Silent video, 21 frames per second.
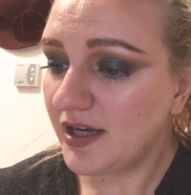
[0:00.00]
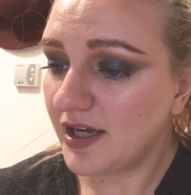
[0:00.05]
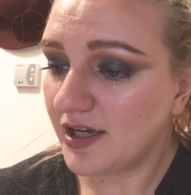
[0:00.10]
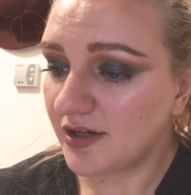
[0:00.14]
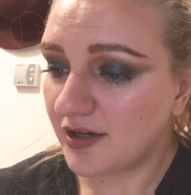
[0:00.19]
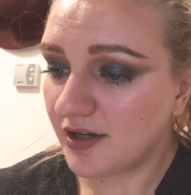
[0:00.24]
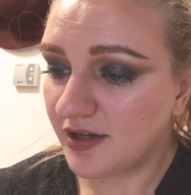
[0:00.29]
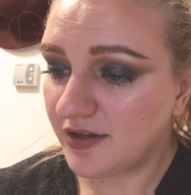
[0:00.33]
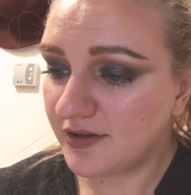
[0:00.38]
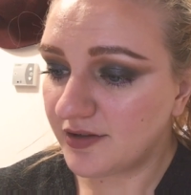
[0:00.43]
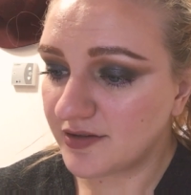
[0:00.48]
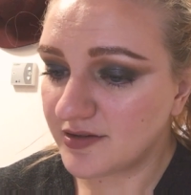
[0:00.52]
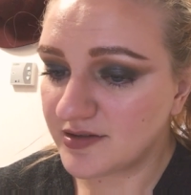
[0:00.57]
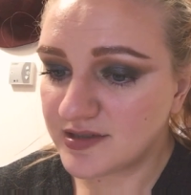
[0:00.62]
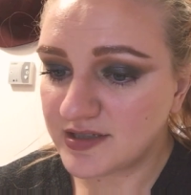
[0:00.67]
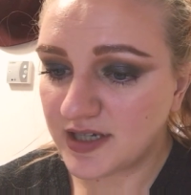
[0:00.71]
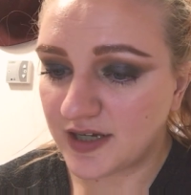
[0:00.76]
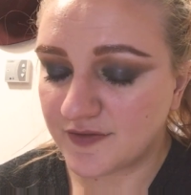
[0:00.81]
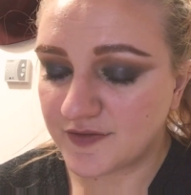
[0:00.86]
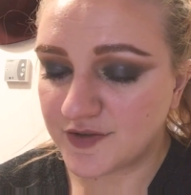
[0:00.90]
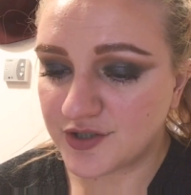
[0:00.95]
and
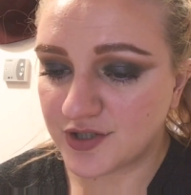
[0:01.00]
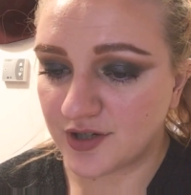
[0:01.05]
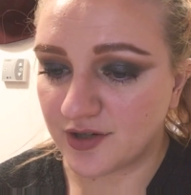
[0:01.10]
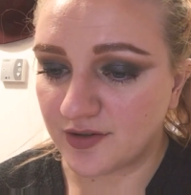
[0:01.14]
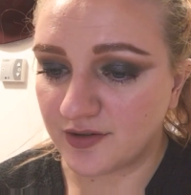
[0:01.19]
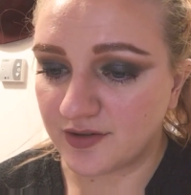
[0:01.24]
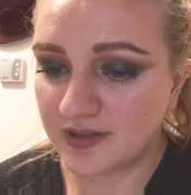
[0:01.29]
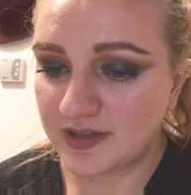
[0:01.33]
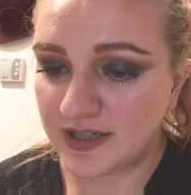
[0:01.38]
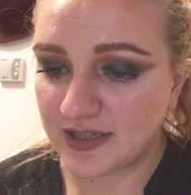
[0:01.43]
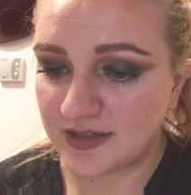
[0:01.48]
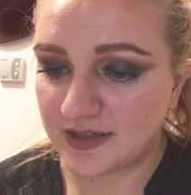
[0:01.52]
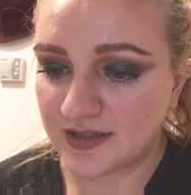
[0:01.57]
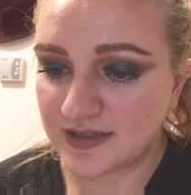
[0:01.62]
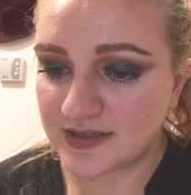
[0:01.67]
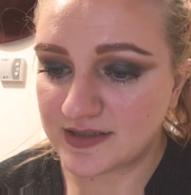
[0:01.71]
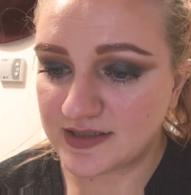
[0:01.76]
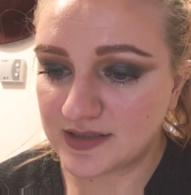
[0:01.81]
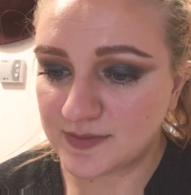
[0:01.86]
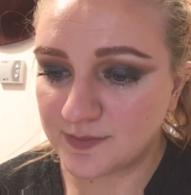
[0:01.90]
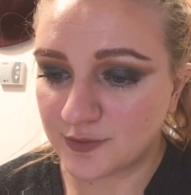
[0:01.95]
others have shown that
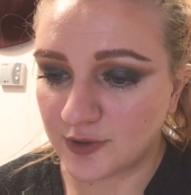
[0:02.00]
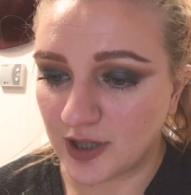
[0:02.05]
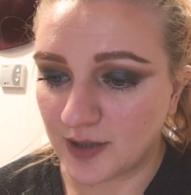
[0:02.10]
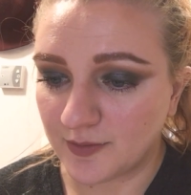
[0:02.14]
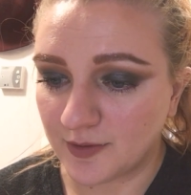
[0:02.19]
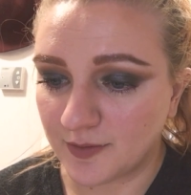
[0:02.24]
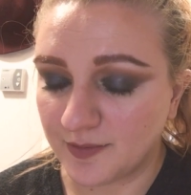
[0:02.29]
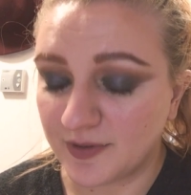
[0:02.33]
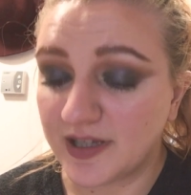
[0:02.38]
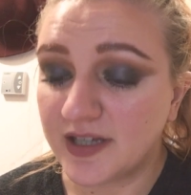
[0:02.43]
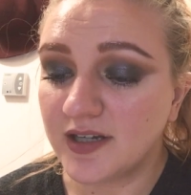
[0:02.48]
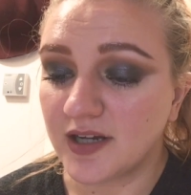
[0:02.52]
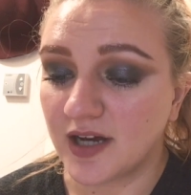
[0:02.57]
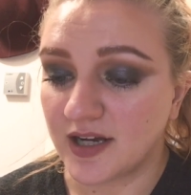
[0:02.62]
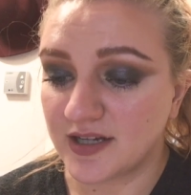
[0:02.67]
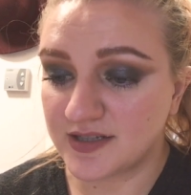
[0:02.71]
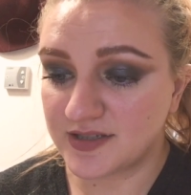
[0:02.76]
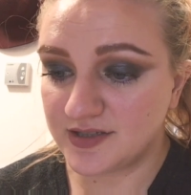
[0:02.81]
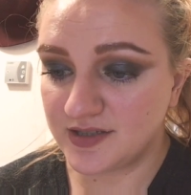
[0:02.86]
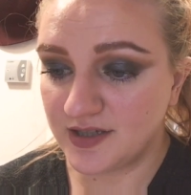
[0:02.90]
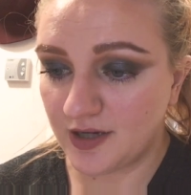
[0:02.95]
this is probably
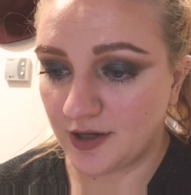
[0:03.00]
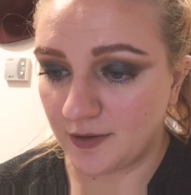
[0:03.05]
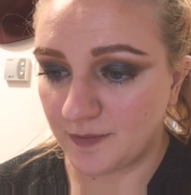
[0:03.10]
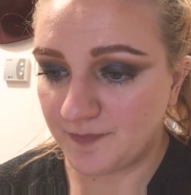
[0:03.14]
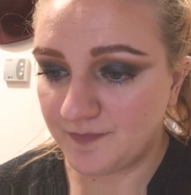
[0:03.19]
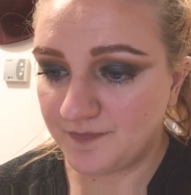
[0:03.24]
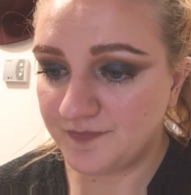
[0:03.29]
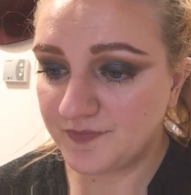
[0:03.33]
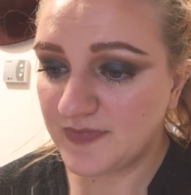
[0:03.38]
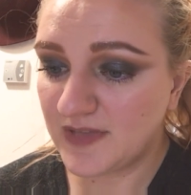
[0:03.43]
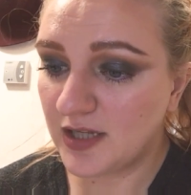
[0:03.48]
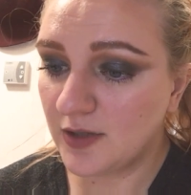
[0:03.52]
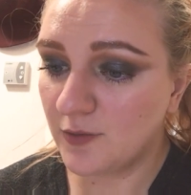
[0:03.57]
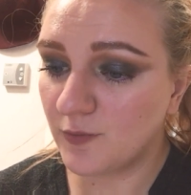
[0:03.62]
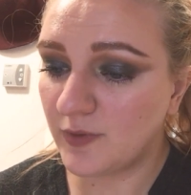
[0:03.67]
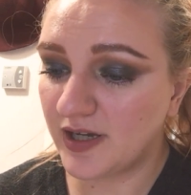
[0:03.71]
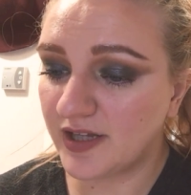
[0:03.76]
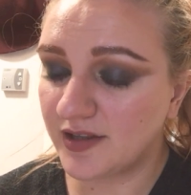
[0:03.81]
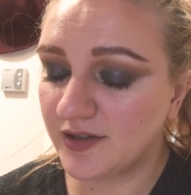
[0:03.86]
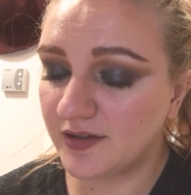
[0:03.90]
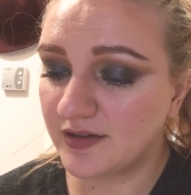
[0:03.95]
not so.
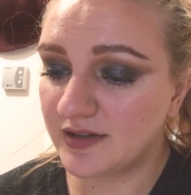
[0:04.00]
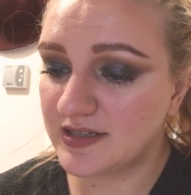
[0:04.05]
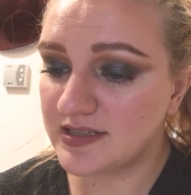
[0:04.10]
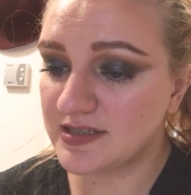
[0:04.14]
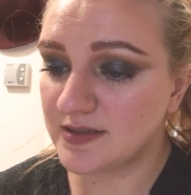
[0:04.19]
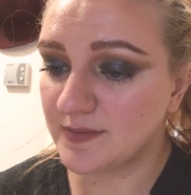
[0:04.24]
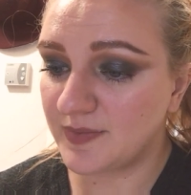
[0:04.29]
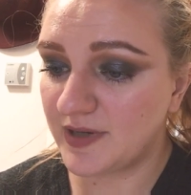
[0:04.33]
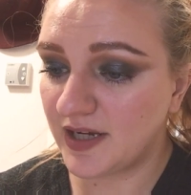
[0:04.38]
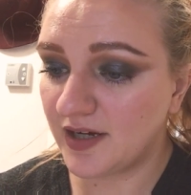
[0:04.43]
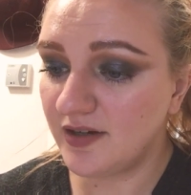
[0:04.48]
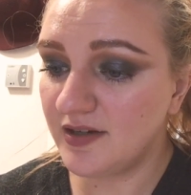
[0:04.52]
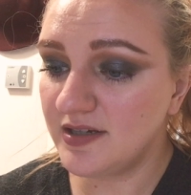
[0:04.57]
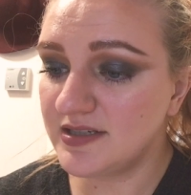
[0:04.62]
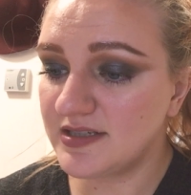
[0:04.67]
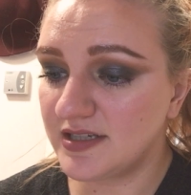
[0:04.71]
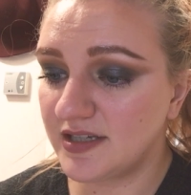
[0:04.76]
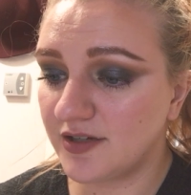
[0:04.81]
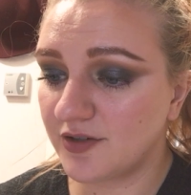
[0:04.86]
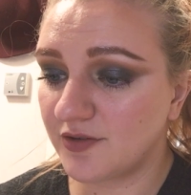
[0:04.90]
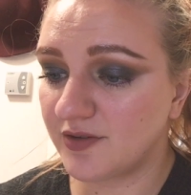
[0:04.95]
Whether this
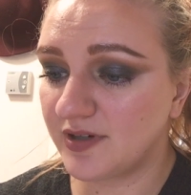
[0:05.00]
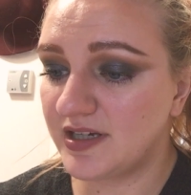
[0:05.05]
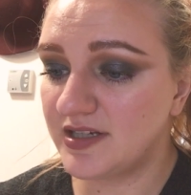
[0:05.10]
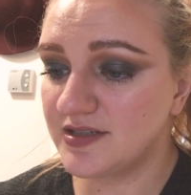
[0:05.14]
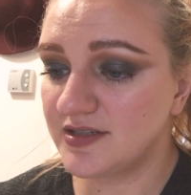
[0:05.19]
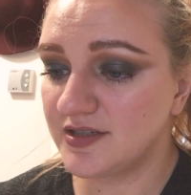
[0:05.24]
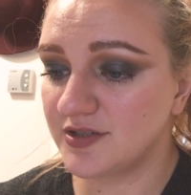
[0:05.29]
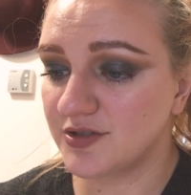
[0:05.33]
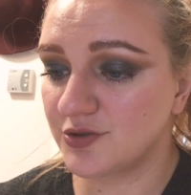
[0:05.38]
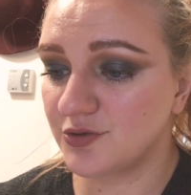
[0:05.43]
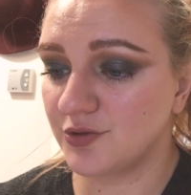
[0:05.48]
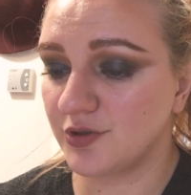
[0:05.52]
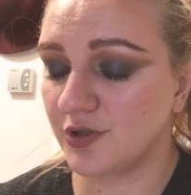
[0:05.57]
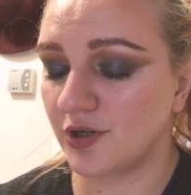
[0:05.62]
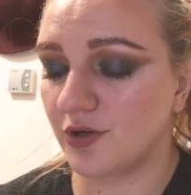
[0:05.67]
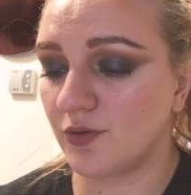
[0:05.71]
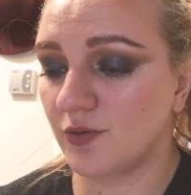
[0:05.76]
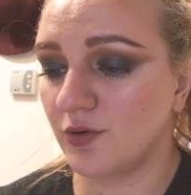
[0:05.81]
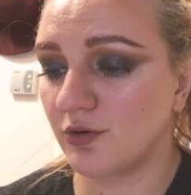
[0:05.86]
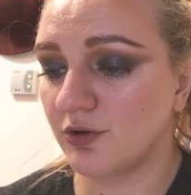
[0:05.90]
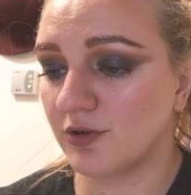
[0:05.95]
apparent increase is
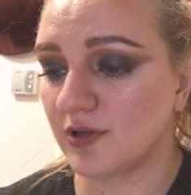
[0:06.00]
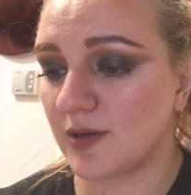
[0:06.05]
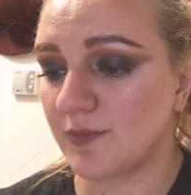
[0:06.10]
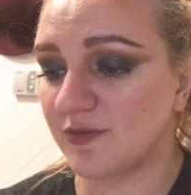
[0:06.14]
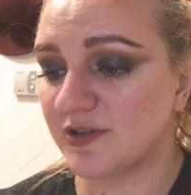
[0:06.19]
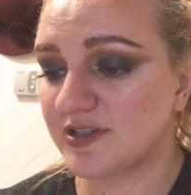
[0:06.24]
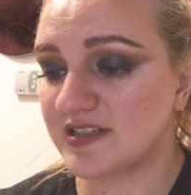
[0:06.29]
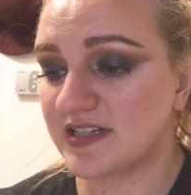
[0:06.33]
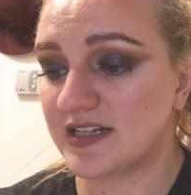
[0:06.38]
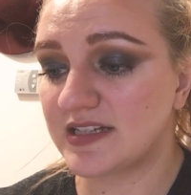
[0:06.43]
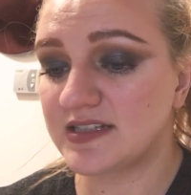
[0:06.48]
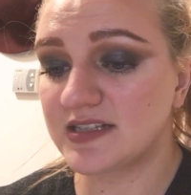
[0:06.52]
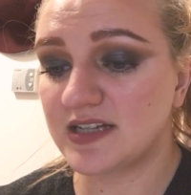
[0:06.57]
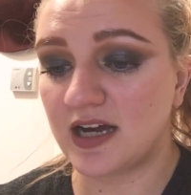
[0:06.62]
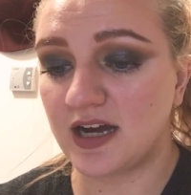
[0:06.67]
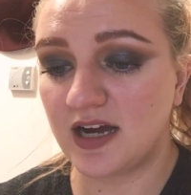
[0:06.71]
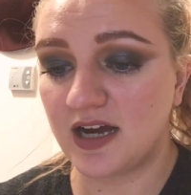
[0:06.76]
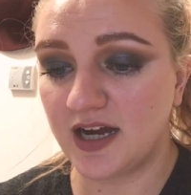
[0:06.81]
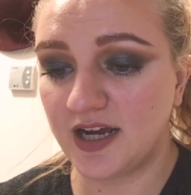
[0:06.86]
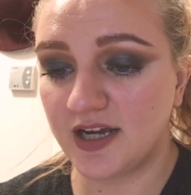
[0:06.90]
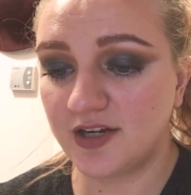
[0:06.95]
true or represents
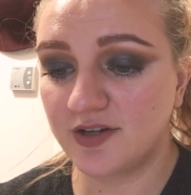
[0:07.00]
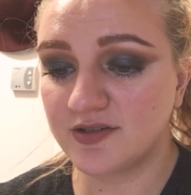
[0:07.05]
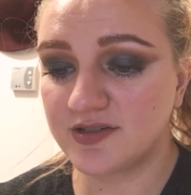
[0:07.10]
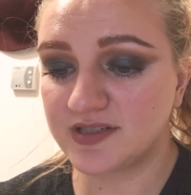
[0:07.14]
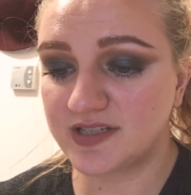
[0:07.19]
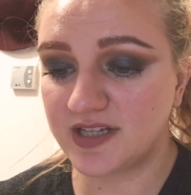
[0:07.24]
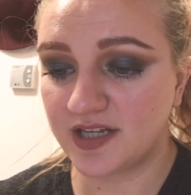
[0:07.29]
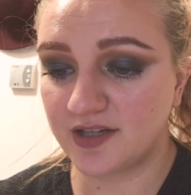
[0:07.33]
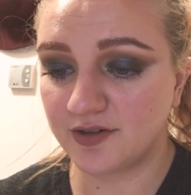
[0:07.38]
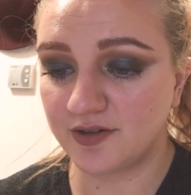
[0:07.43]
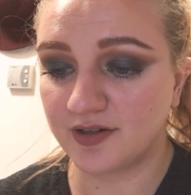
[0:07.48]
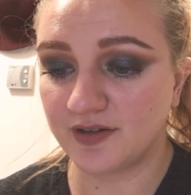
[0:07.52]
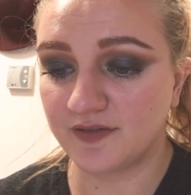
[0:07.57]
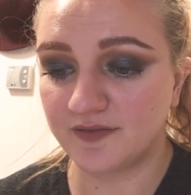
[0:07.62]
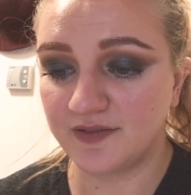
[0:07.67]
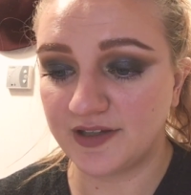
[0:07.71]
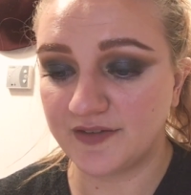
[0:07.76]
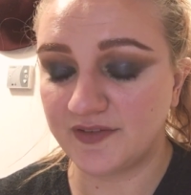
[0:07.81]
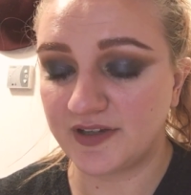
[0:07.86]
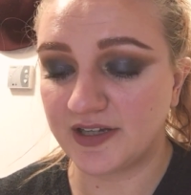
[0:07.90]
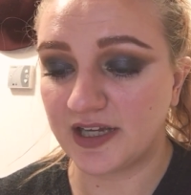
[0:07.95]
a higher standard
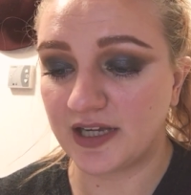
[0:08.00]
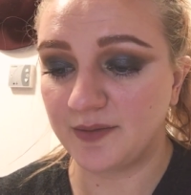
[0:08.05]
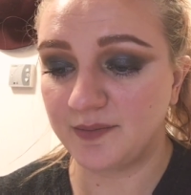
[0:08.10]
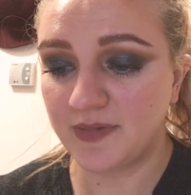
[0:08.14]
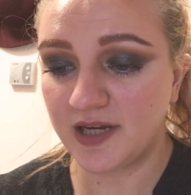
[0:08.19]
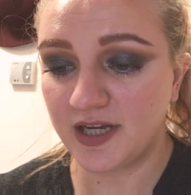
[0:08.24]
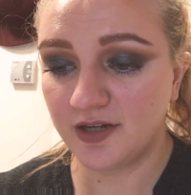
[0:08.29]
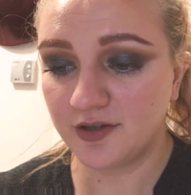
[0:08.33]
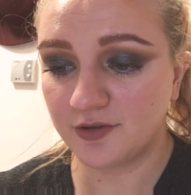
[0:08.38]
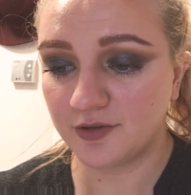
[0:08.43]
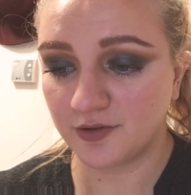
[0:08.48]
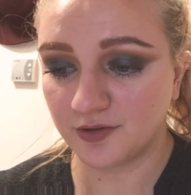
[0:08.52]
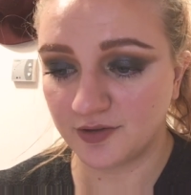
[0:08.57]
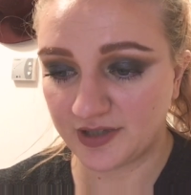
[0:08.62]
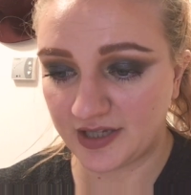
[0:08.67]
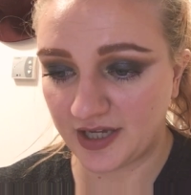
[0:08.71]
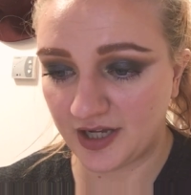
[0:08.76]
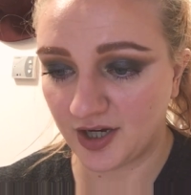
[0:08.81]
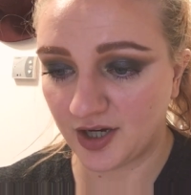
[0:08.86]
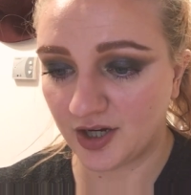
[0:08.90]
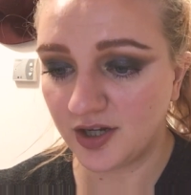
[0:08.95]
of living and medical
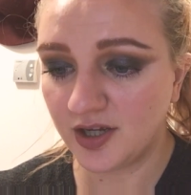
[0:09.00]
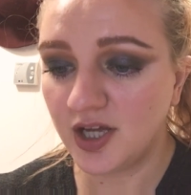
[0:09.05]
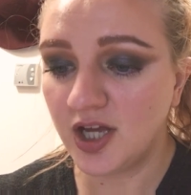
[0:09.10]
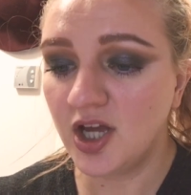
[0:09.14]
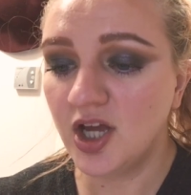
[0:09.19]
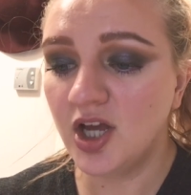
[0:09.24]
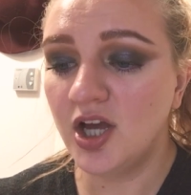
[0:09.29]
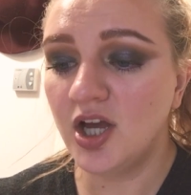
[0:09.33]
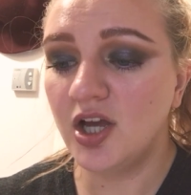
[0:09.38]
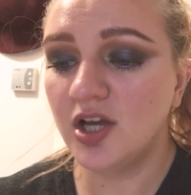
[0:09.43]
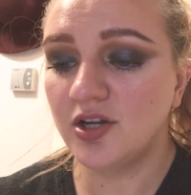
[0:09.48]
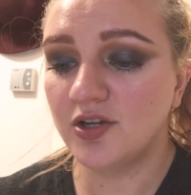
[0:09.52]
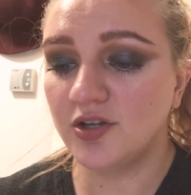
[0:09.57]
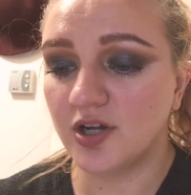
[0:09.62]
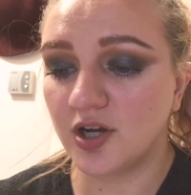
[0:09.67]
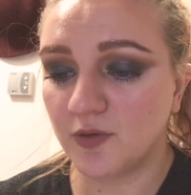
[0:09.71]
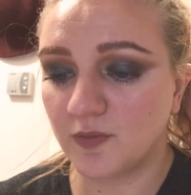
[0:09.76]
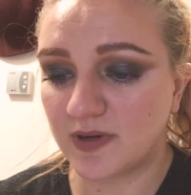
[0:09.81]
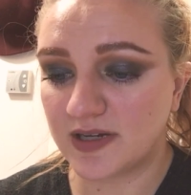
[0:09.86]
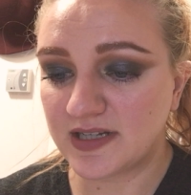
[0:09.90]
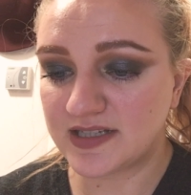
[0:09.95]
care,
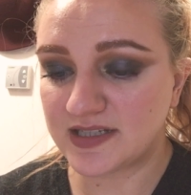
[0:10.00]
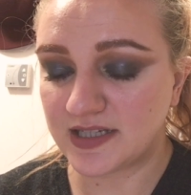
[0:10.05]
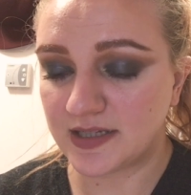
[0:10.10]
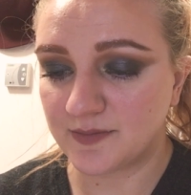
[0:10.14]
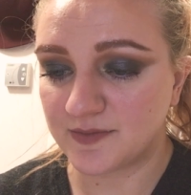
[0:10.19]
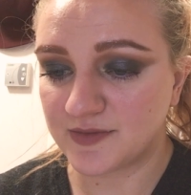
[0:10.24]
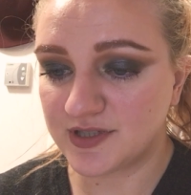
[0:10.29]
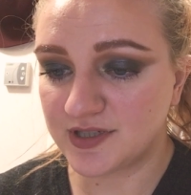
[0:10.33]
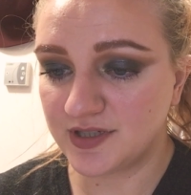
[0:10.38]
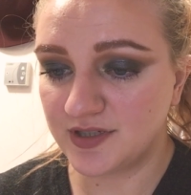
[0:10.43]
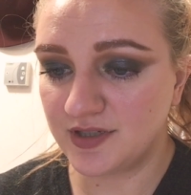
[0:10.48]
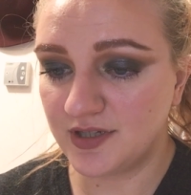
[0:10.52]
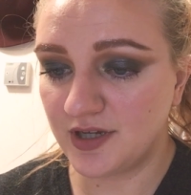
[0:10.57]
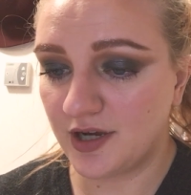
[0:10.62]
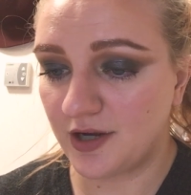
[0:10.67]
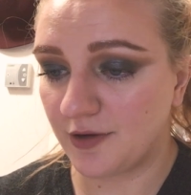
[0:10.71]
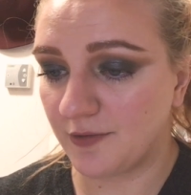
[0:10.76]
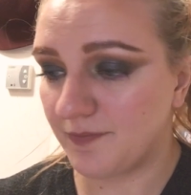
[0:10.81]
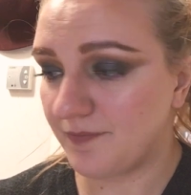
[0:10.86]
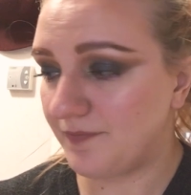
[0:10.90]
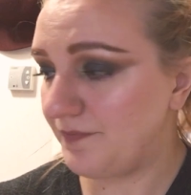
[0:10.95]
no one seems to
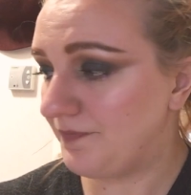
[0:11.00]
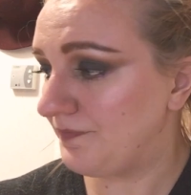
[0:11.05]
know.